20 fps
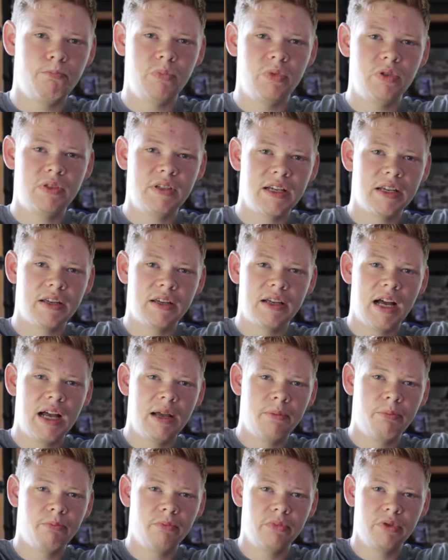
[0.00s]
take a guy
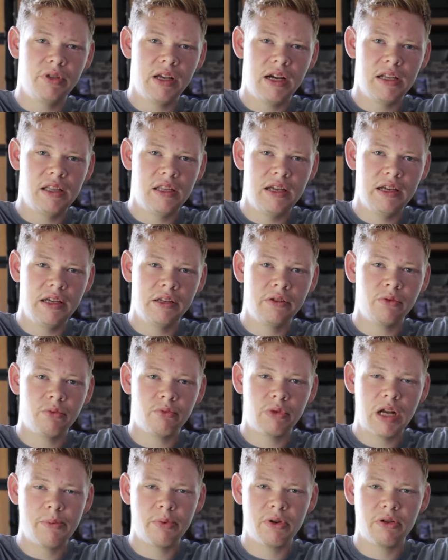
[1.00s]
line,
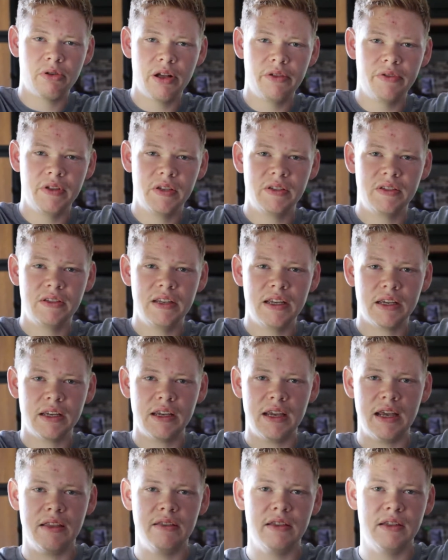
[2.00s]
wrap it around the stick,
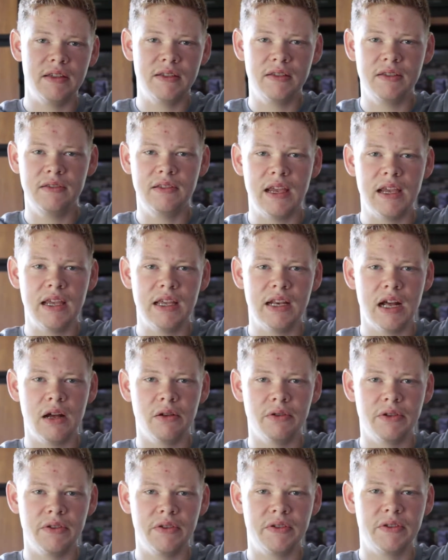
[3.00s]
and then stake it out
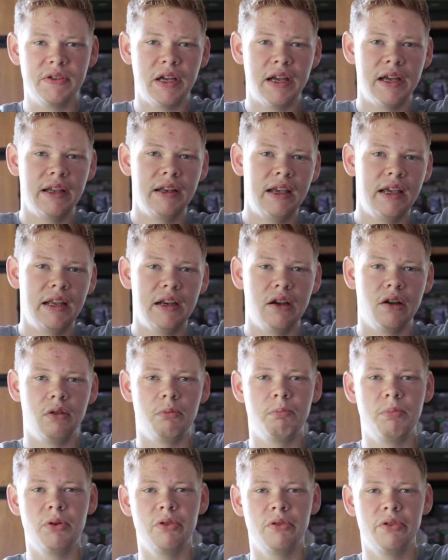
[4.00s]
to the side, and it'll
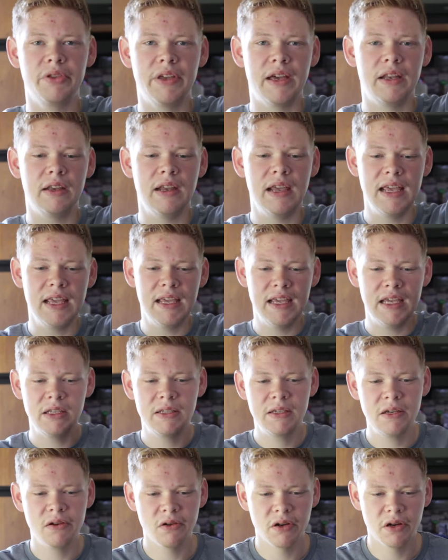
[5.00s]
pull that
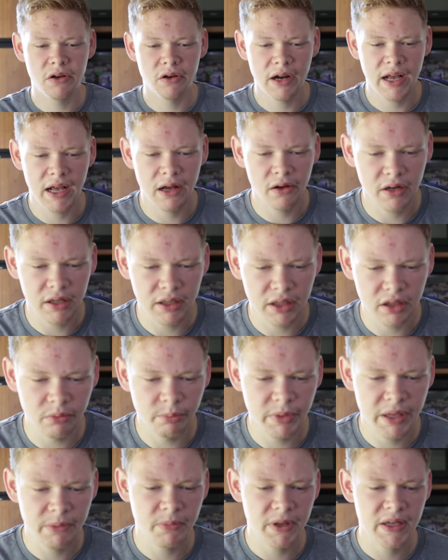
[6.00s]
interior out a little
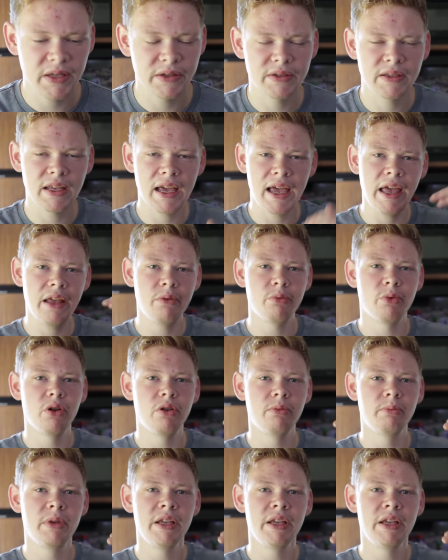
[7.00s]
bit, because the headroom